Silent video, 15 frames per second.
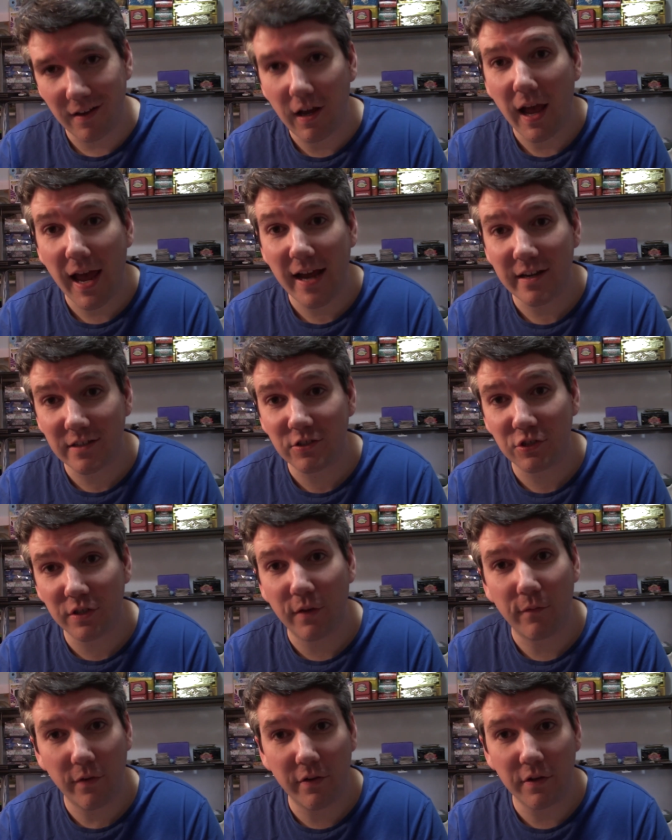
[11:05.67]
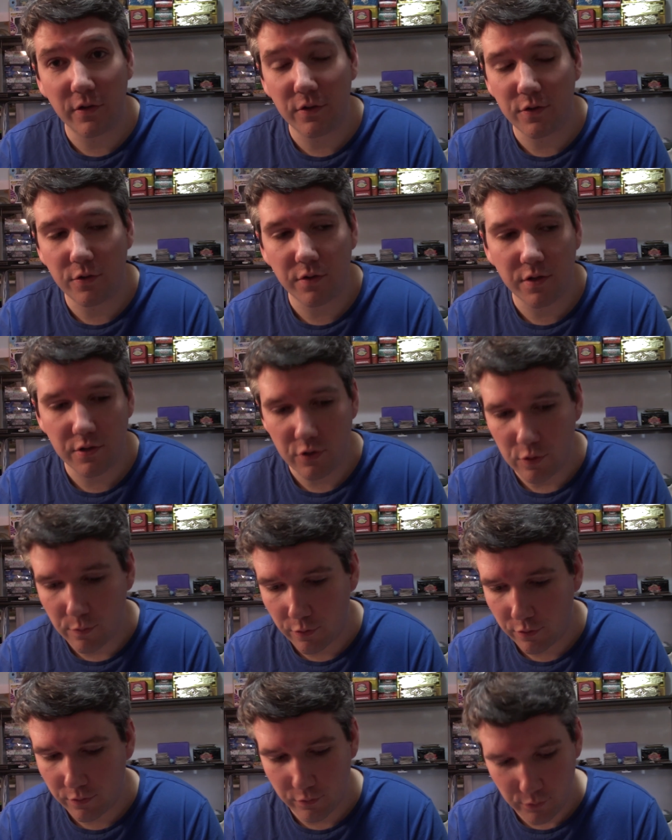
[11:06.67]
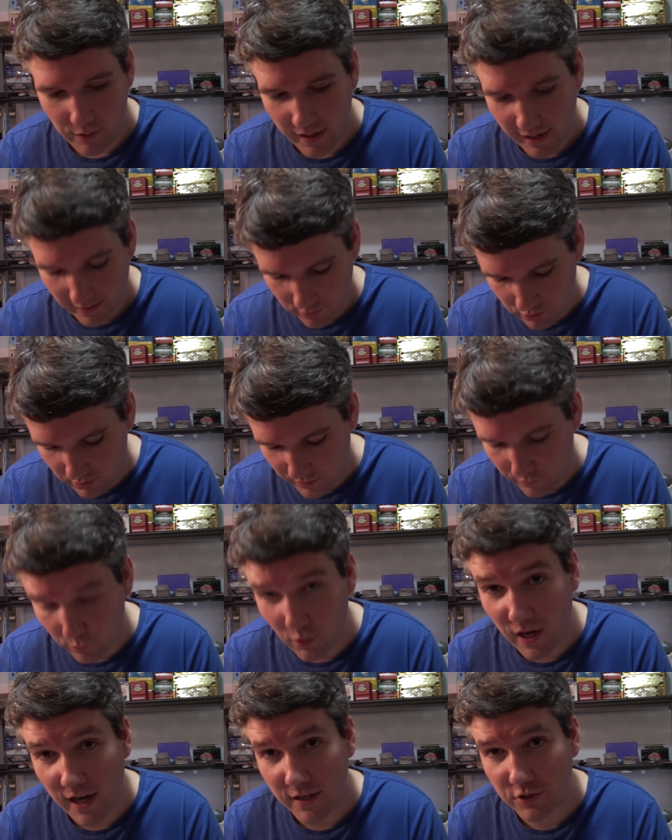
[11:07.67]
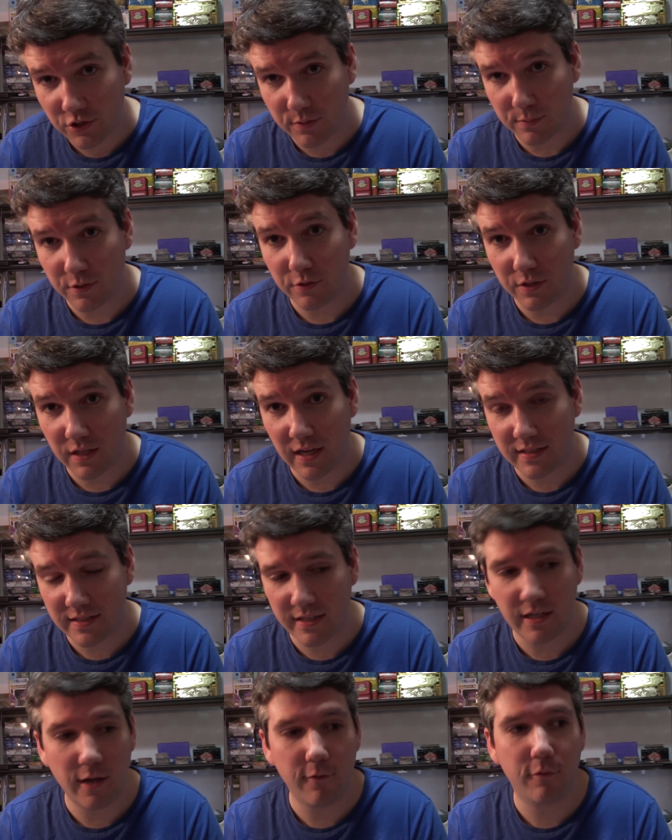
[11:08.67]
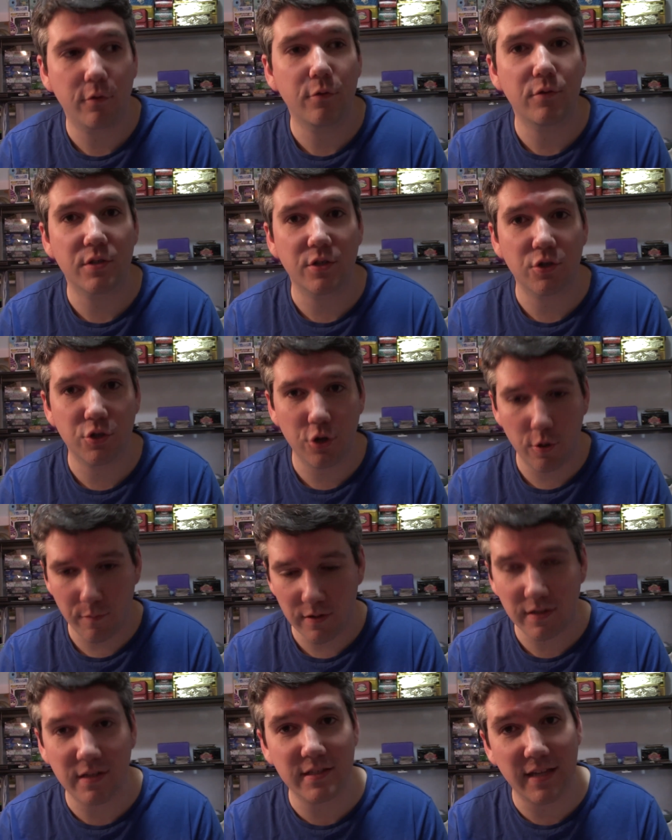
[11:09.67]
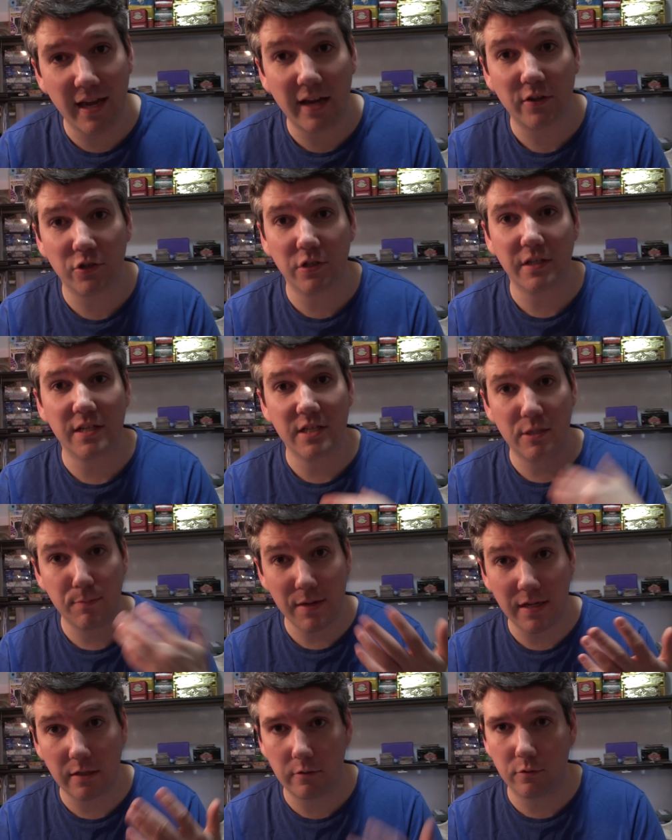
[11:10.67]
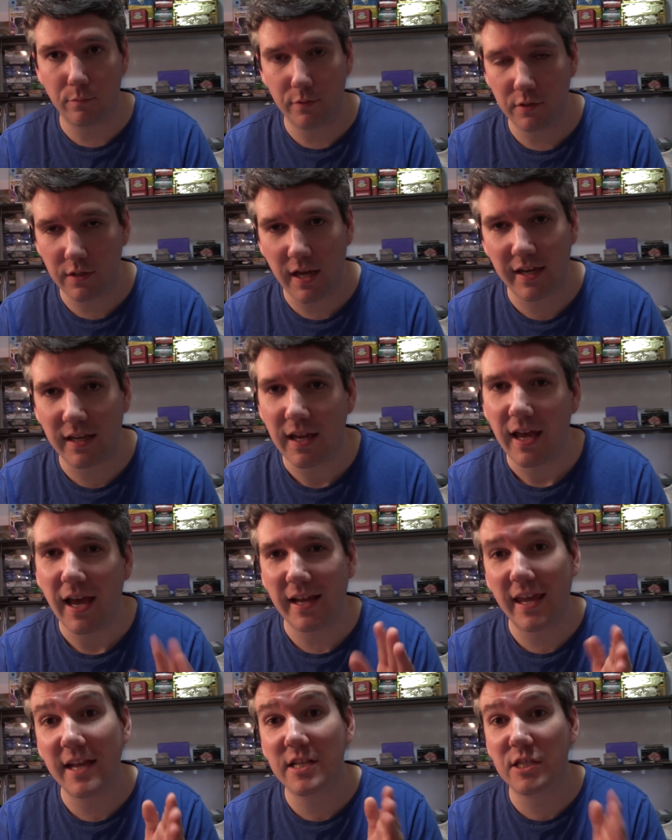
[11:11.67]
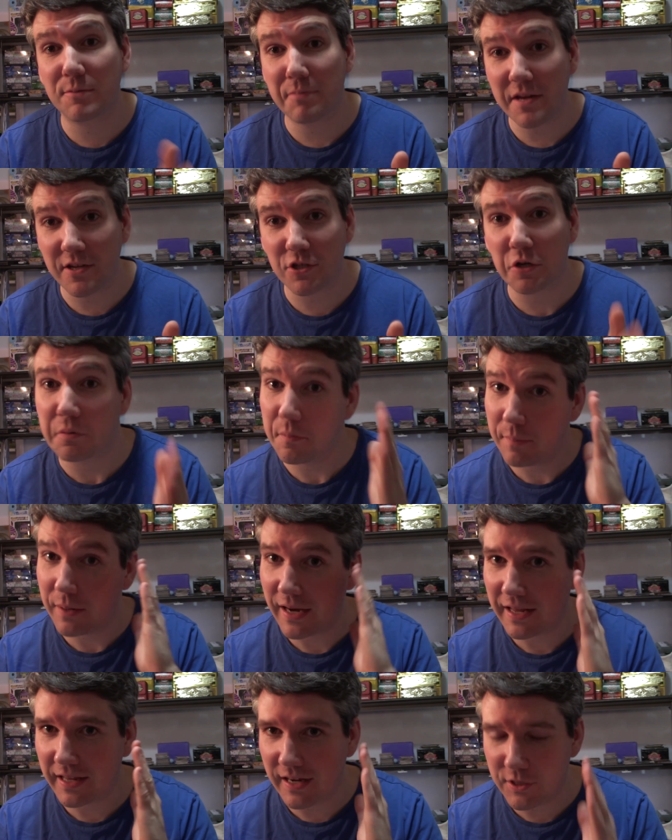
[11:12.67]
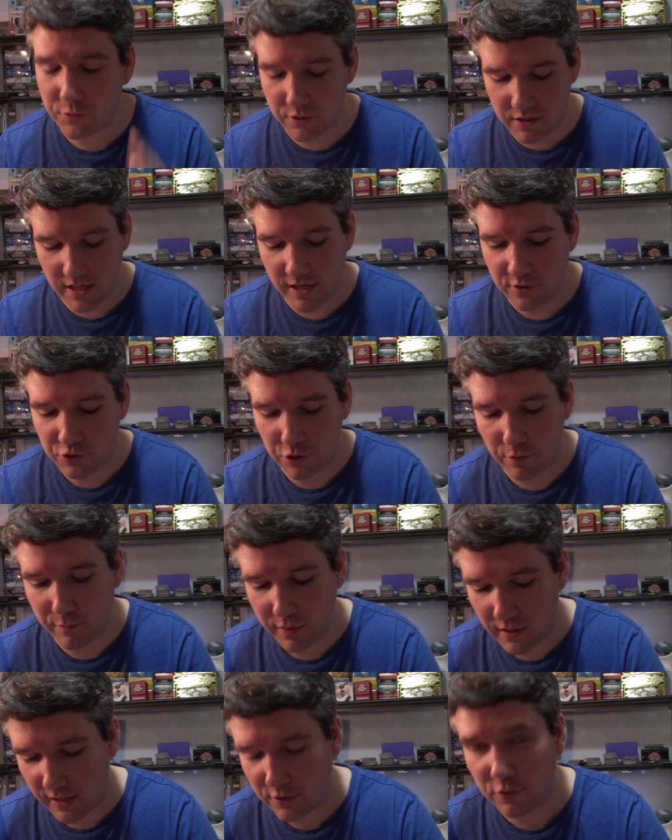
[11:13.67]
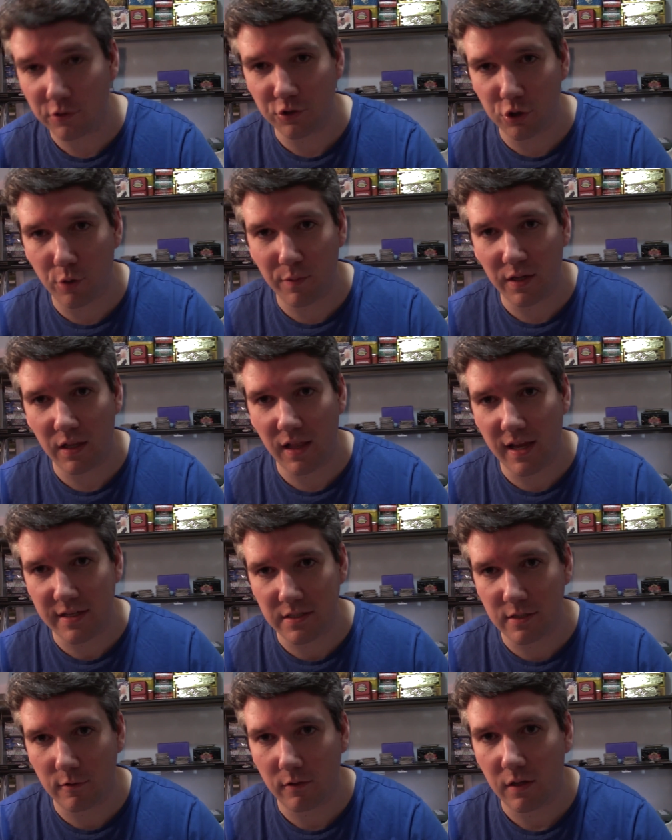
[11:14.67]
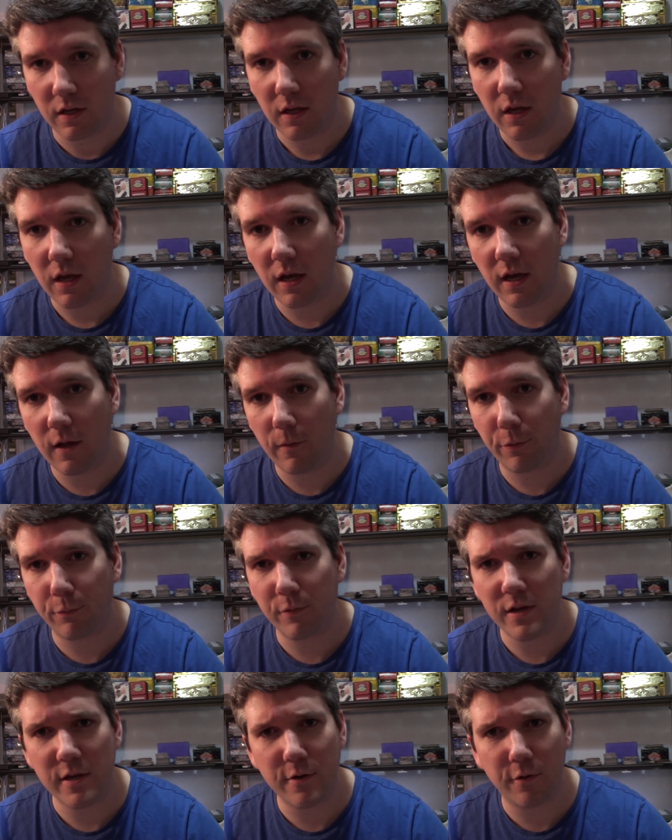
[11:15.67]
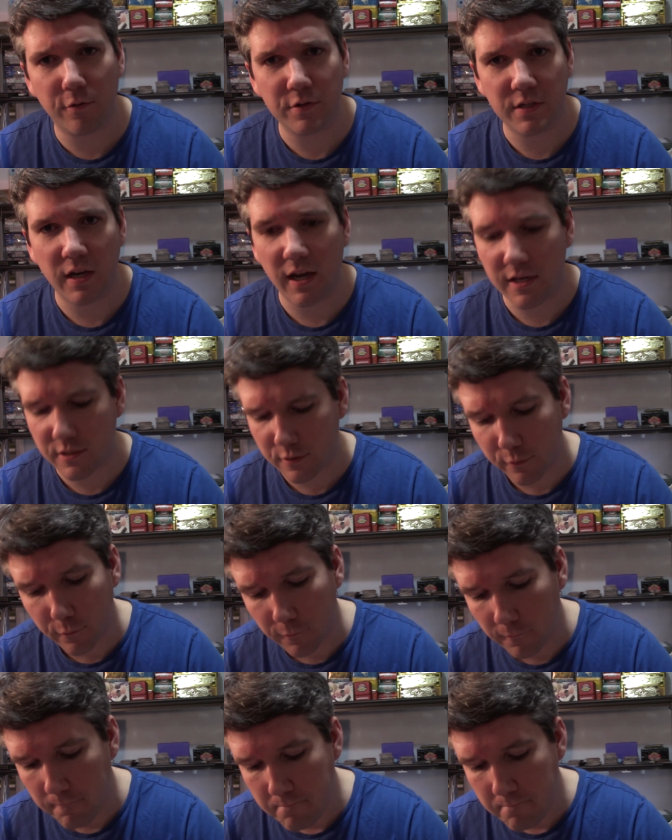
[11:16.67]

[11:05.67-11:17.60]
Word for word: actually a very good YouTuber who I actually watch some good content of who's in German because I actually can speak a little bit. I, I can't speak German, but I can understand German. I took German classes uh, three years in high school